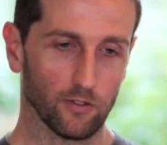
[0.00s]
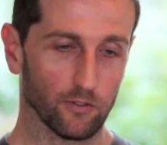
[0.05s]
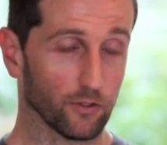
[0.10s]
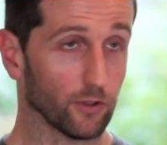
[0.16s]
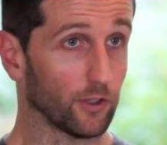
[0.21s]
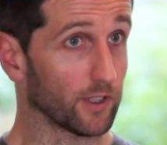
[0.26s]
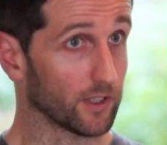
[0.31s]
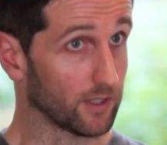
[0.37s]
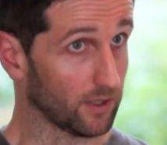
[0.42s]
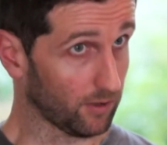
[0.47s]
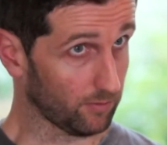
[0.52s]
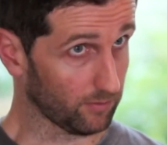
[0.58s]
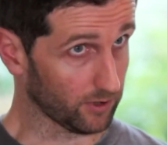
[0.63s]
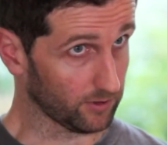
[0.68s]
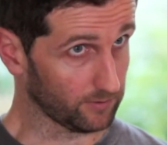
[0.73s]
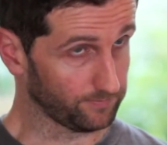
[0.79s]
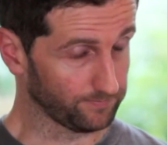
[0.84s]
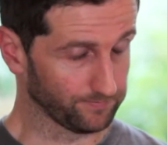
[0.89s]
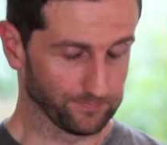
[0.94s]
for
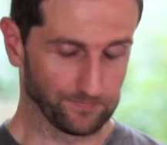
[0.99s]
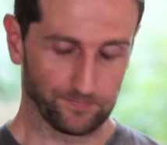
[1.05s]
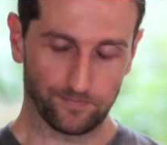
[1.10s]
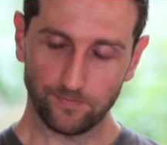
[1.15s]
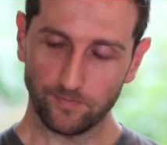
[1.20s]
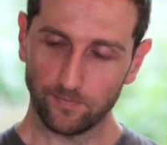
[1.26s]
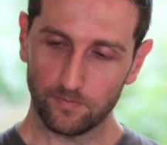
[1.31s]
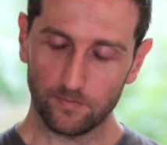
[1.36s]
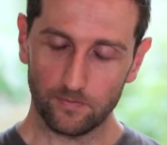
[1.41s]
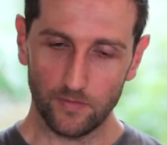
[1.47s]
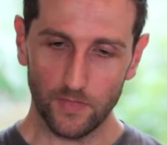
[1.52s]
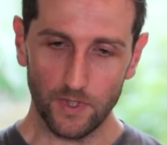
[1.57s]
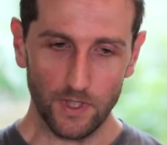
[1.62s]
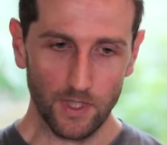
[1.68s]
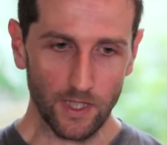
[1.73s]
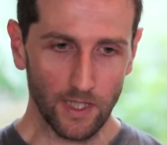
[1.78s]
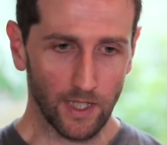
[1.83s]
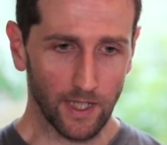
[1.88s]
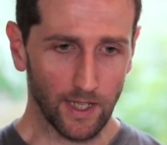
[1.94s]
example.
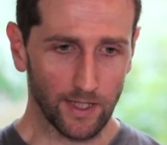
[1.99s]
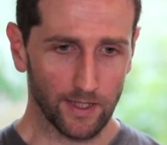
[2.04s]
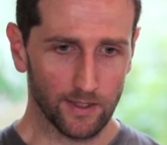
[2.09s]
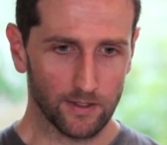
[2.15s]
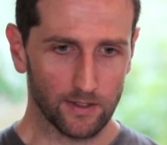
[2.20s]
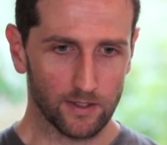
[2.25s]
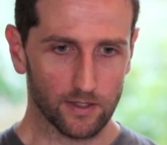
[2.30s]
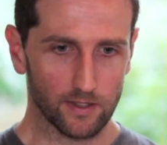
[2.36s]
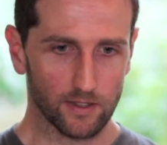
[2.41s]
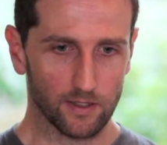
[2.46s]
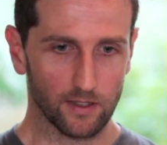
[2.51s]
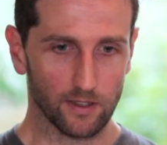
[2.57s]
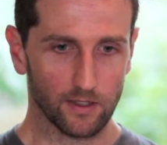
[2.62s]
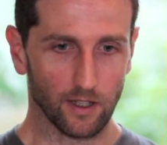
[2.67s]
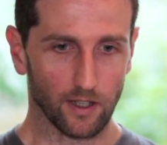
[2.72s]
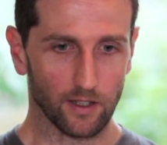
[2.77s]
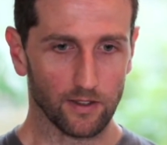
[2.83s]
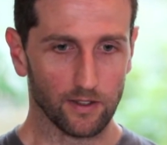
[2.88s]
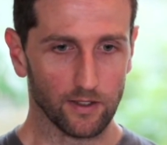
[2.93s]
And
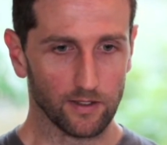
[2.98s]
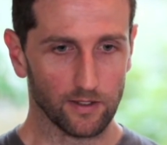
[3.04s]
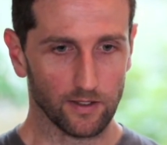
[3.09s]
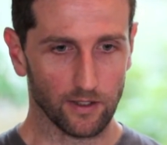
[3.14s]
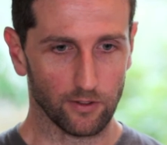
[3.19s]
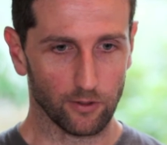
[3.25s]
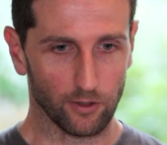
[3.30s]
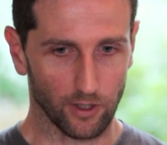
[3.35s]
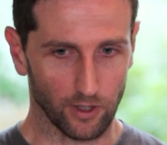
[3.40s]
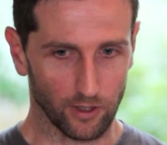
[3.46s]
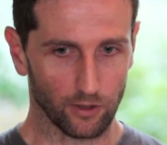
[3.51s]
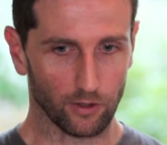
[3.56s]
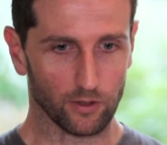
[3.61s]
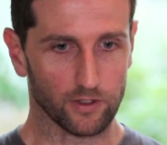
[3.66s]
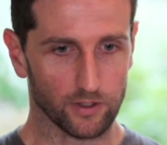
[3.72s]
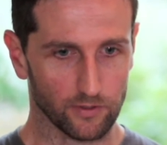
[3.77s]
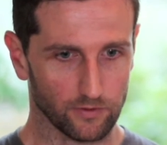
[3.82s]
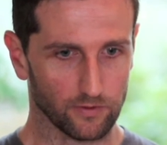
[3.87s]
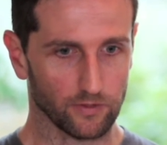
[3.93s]
I think there are a
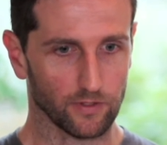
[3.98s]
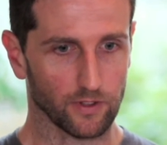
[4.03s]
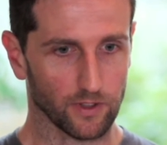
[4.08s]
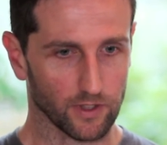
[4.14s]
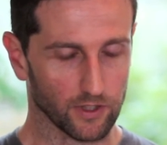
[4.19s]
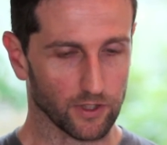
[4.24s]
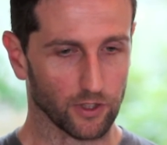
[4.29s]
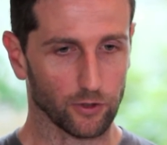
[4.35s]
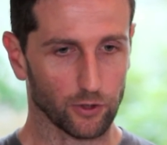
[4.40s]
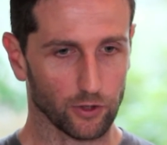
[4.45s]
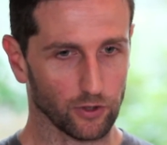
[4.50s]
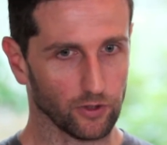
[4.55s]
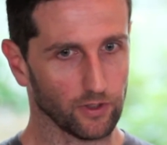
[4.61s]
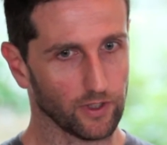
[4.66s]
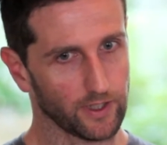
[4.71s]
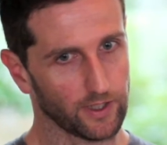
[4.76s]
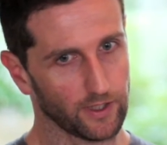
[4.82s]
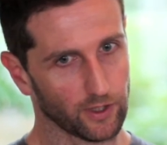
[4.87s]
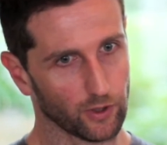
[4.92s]
lot of
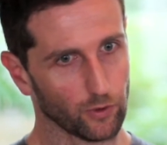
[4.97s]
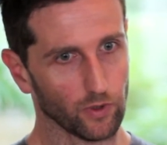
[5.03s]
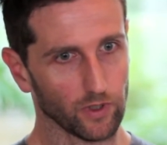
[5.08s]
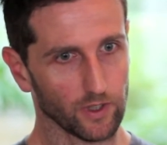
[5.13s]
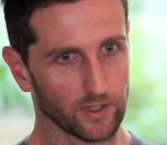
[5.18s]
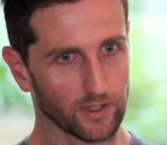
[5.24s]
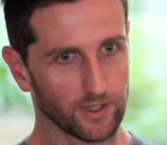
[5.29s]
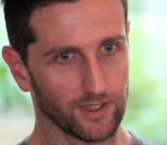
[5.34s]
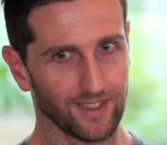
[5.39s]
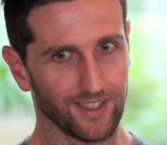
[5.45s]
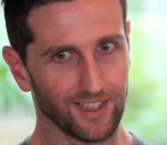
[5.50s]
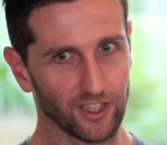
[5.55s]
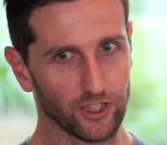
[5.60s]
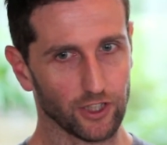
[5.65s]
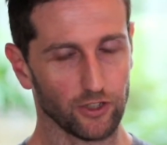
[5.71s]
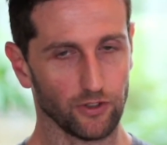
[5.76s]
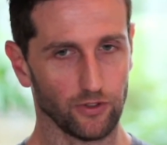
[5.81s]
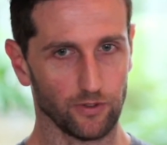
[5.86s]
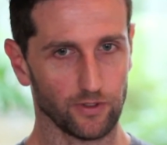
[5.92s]
social inequality
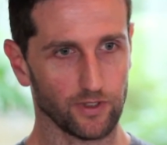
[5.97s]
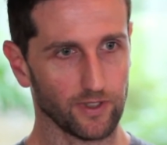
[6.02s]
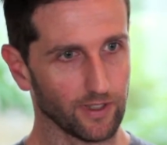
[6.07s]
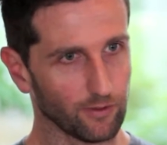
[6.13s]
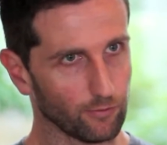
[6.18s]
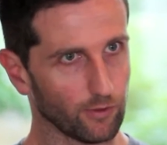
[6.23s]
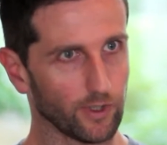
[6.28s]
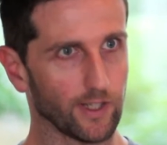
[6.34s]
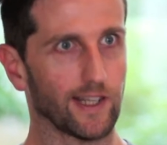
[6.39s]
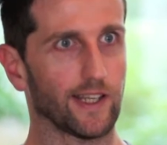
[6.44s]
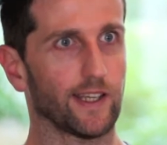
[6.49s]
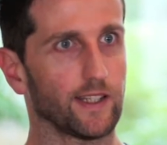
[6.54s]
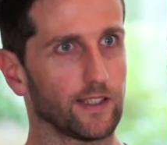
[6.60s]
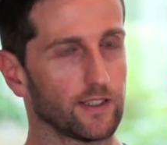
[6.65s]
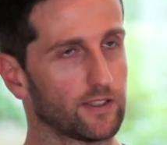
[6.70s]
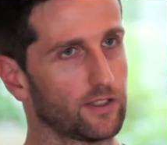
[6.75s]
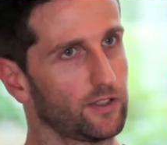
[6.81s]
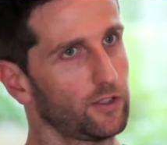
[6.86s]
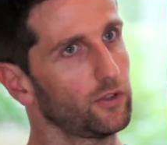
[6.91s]
issues that
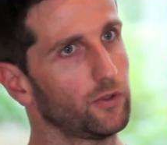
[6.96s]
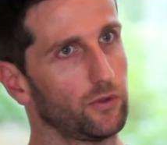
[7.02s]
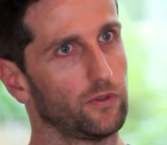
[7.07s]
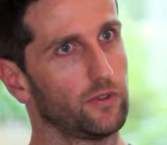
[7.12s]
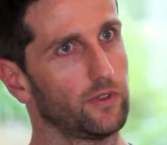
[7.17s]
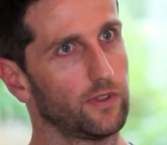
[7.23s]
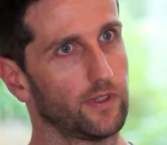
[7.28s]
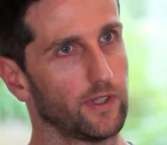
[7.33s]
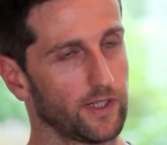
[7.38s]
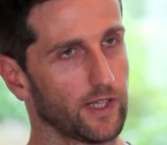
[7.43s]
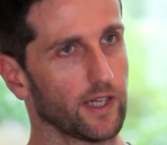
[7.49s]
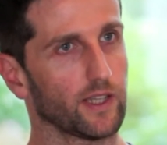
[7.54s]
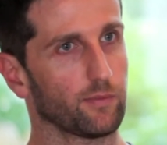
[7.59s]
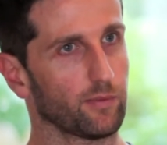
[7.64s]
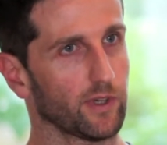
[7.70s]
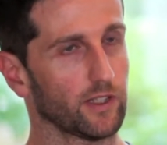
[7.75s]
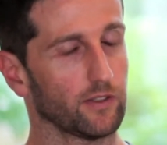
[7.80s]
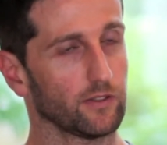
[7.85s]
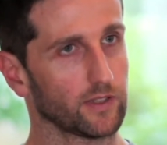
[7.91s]
relate to the
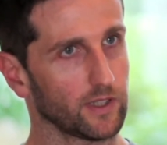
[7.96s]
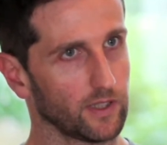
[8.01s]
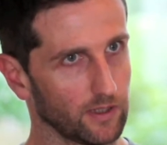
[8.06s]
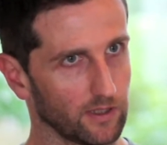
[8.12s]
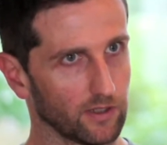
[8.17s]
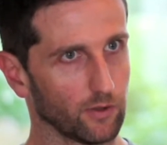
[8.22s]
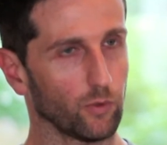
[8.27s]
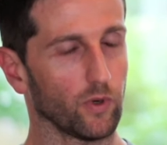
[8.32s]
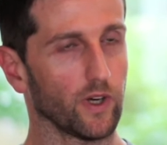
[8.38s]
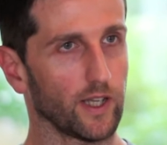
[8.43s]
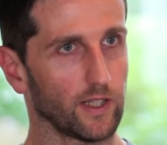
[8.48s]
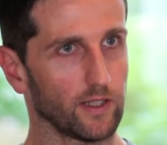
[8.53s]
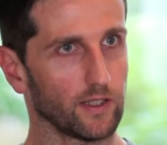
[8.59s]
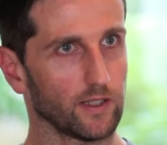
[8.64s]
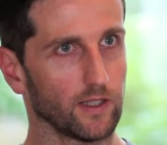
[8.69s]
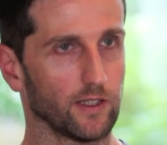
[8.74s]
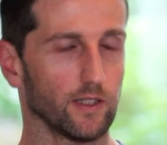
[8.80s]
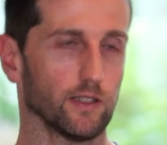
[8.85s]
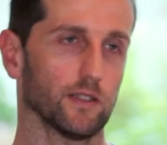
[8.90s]
death penalty and the way
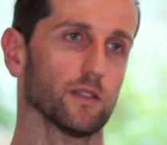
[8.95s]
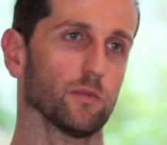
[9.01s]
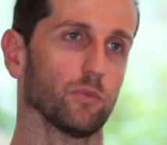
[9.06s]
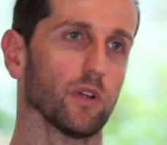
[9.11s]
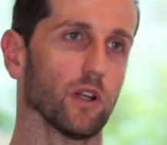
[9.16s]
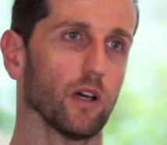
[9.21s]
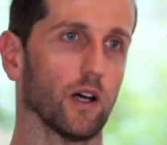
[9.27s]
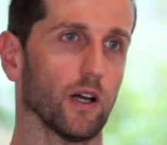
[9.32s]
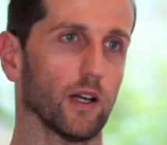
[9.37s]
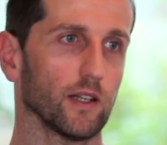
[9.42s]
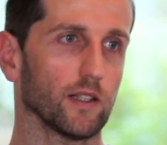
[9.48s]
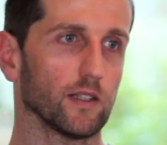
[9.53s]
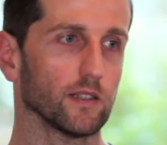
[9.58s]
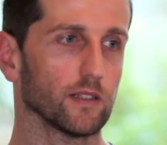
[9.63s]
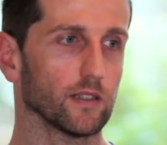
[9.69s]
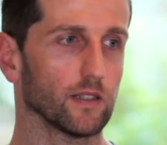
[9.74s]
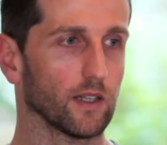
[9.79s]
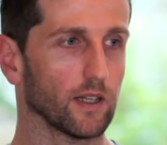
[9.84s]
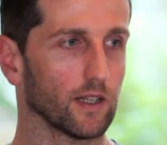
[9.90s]
that it is applied.
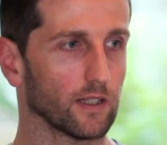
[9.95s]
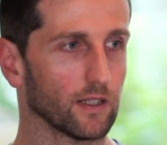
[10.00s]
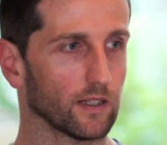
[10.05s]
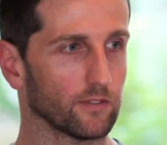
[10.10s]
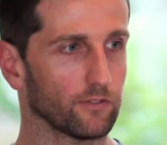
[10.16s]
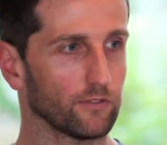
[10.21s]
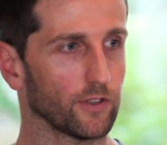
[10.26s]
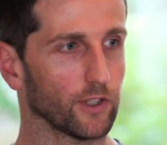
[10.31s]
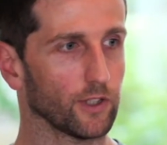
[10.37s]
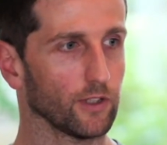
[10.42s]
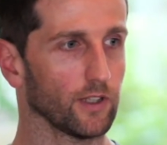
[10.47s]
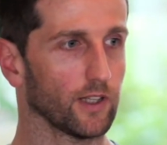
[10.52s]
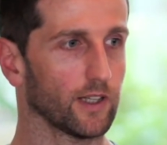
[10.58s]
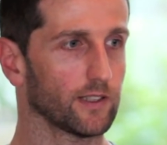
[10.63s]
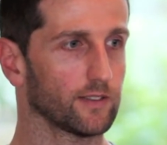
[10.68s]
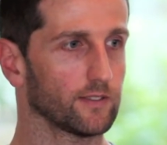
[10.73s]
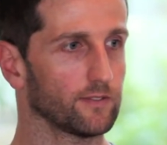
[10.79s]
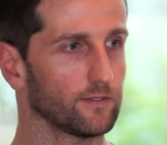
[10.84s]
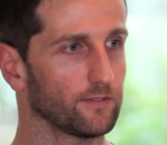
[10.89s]
And I feel
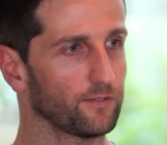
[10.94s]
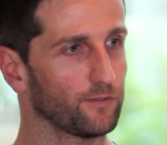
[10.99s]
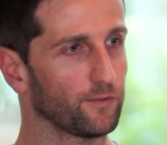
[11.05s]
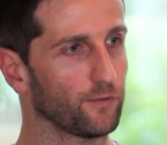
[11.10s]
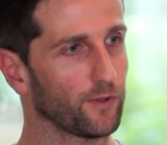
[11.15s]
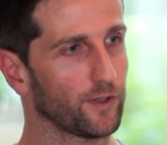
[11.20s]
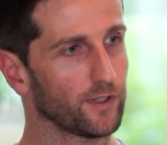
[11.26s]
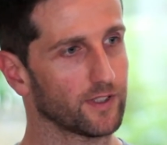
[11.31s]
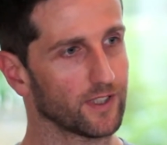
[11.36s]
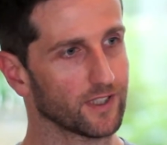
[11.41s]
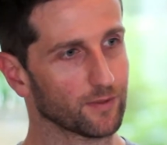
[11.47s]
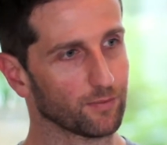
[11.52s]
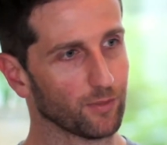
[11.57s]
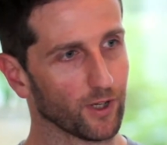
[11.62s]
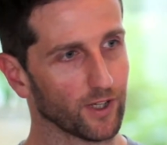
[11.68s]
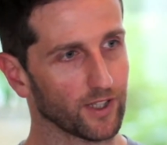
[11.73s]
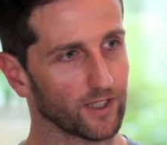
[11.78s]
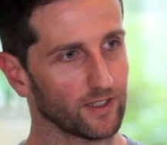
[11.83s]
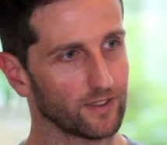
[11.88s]
like,
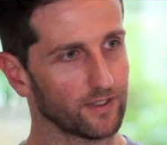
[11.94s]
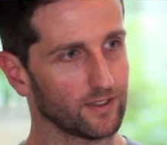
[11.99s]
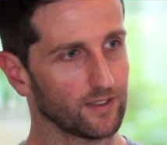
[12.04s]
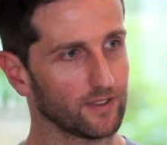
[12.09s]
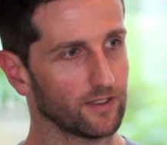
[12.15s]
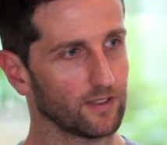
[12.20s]
despite